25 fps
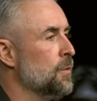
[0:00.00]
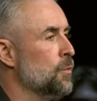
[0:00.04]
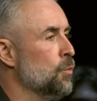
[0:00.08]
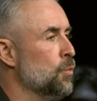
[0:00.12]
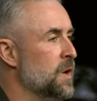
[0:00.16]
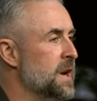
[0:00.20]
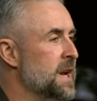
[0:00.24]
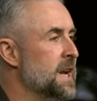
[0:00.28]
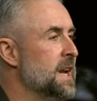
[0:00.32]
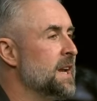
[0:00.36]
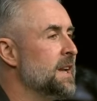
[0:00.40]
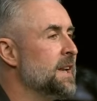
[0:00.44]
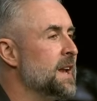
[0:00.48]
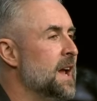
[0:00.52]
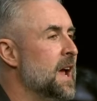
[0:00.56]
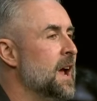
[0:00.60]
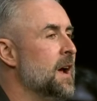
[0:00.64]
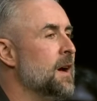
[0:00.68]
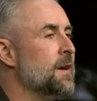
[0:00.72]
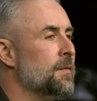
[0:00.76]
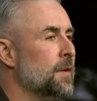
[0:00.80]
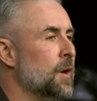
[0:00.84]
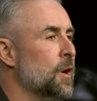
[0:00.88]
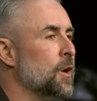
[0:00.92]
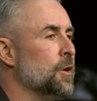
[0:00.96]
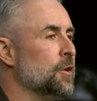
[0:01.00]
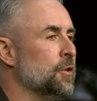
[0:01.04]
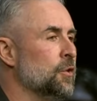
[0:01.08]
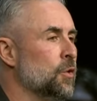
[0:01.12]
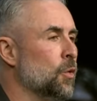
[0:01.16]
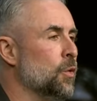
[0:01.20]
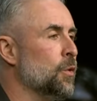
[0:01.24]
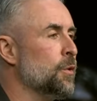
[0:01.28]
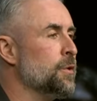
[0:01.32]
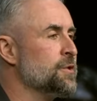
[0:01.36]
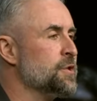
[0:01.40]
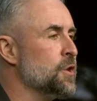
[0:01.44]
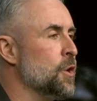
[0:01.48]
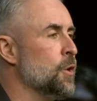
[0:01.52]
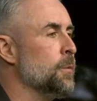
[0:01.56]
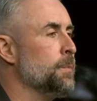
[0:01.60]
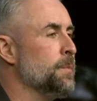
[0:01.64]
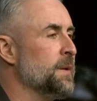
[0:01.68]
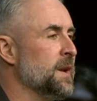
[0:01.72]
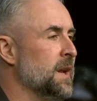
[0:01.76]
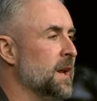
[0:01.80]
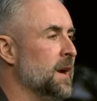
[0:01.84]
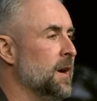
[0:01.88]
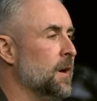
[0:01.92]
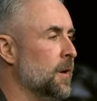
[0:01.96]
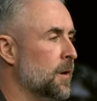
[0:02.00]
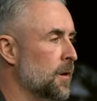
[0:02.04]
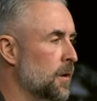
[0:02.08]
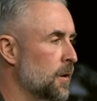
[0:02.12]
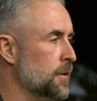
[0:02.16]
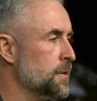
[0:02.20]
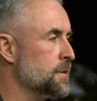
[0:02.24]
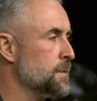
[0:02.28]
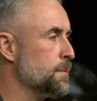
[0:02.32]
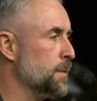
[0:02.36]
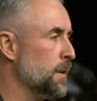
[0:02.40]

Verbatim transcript: We need to have our doors open and our hearts